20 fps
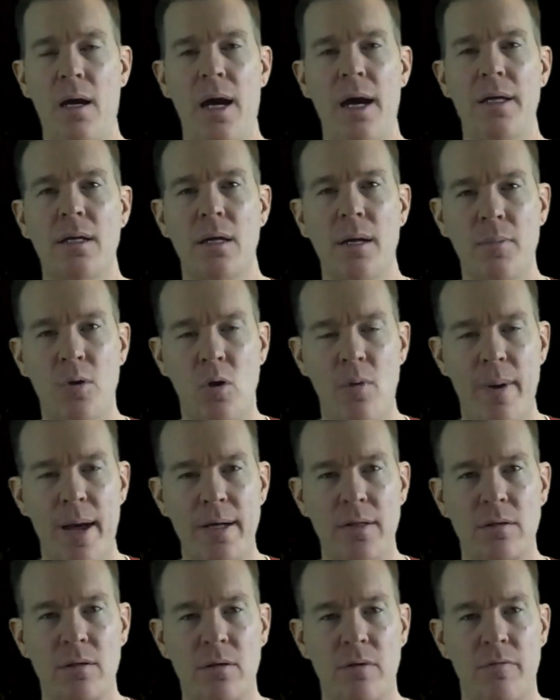I ended up going
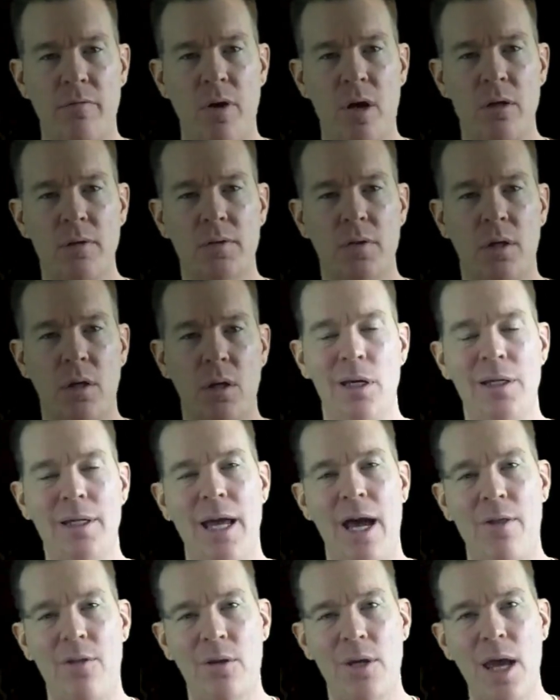back to the default.
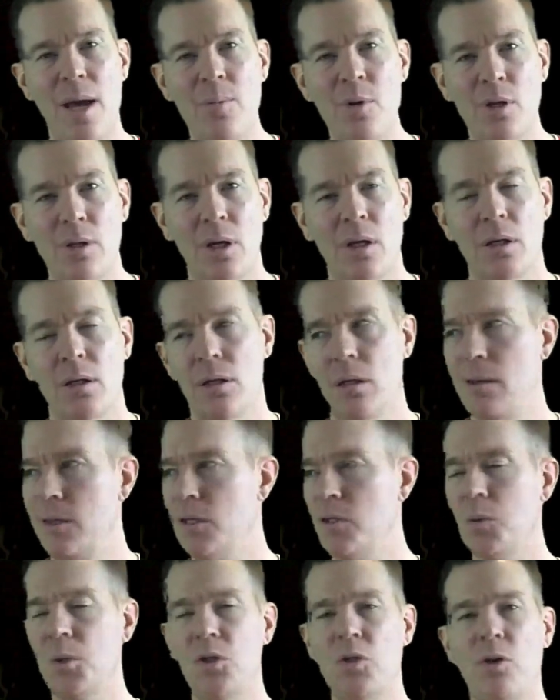Now the Nebula,
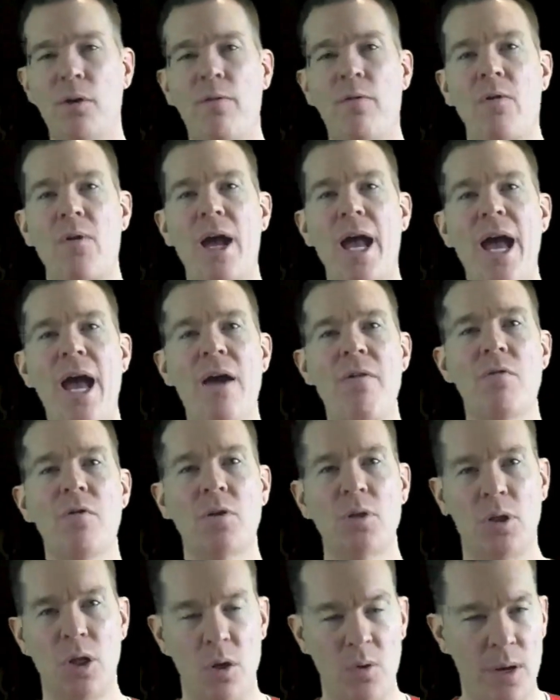this one took
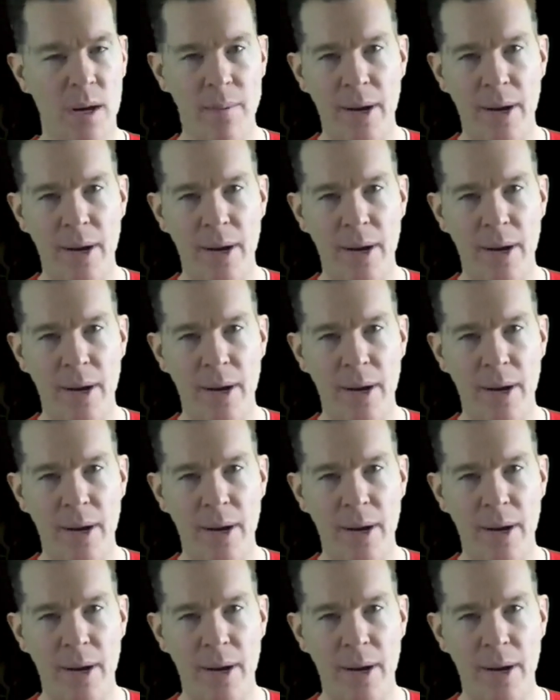forever to load.